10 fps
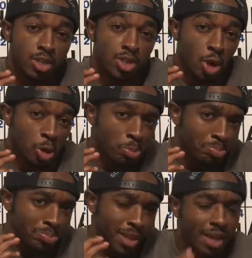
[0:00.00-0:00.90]
So
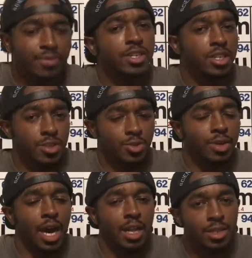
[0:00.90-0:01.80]
every year through
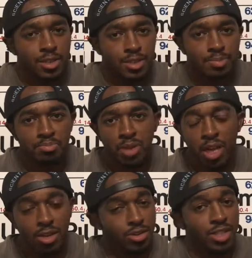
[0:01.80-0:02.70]
college, I
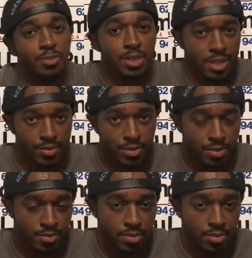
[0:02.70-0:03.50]
learn something different.